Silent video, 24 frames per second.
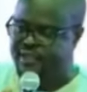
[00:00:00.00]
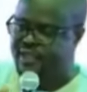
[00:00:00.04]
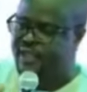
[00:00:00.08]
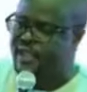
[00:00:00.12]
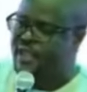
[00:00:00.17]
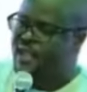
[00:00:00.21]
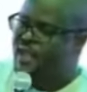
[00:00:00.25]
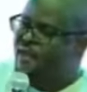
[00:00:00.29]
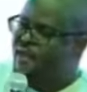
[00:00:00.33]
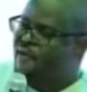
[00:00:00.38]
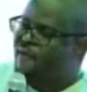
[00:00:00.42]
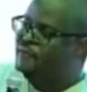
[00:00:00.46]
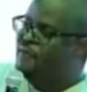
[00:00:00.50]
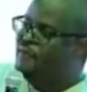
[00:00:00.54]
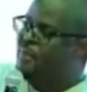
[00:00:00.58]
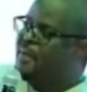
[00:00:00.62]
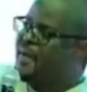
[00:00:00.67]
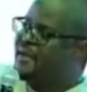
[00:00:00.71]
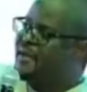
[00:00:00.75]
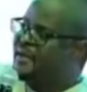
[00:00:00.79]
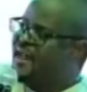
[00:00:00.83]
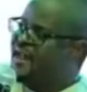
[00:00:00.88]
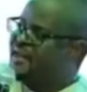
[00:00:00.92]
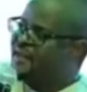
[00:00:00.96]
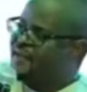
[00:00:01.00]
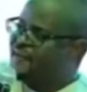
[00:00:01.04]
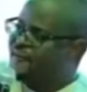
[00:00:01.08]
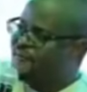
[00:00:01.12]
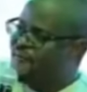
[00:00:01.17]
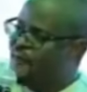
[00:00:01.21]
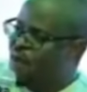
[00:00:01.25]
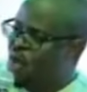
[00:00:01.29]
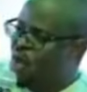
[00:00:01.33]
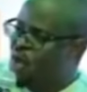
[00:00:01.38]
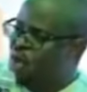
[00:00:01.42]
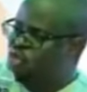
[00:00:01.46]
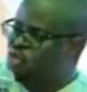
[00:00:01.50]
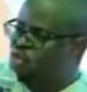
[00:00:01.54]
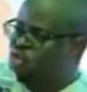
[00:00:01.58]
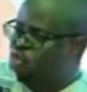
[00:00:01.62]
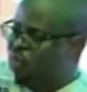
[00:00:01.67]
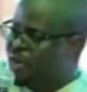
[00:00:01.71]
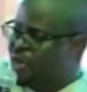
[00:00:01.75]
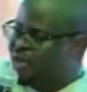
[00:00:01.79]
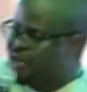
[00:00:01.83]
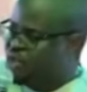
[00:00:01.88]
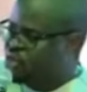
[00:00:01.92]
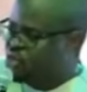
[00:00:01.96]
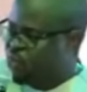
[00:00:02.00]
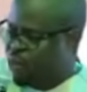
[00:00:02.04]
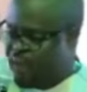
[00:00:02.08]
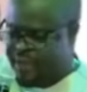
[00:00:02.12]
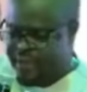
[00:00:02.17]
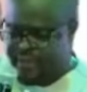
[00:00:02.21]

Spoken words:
from 1994 to 2020,